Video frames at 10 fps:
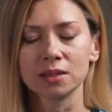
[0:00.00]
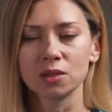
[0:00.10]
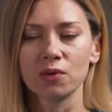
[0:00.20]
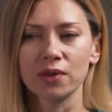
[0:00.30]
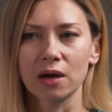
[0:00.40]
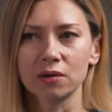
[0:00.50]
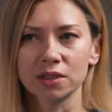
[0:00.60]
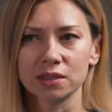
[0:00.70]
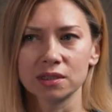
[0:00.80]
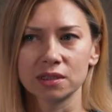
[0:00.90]
So with our
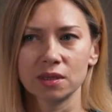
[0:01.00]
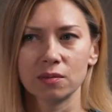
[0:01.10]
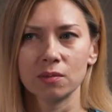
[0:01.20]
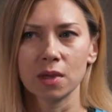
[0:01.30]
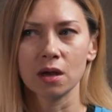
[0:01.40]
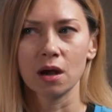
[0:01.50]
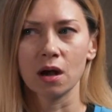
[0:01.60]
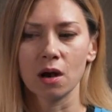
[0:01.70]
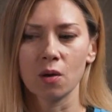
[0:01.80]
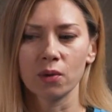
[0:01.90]
system,
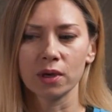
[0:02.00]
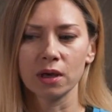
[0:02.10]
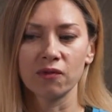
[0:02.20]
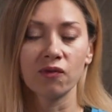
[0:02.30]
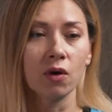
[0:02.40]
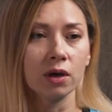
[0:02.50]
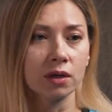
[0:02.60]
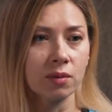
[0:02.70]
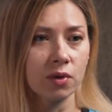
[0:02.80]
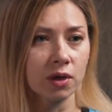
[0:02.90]
we avoid